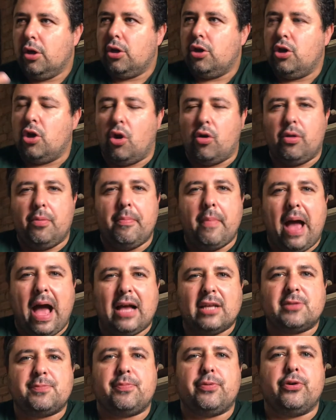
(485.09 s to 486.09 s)
the
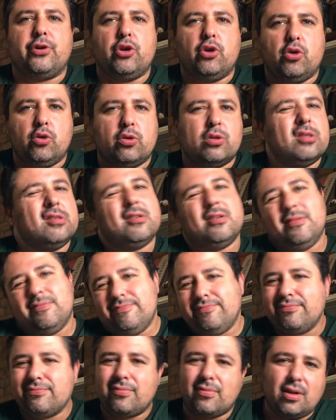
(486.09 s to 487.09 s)
mass produced,
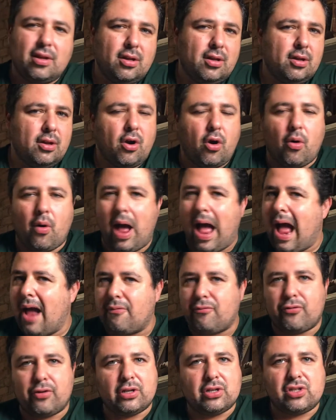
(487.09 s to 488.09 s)

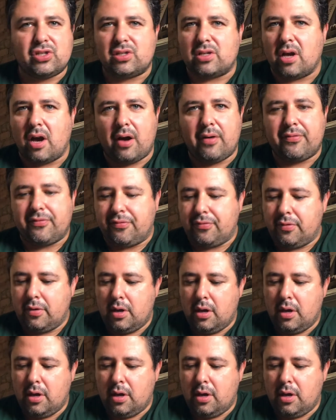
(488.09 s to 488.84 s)
average stuff,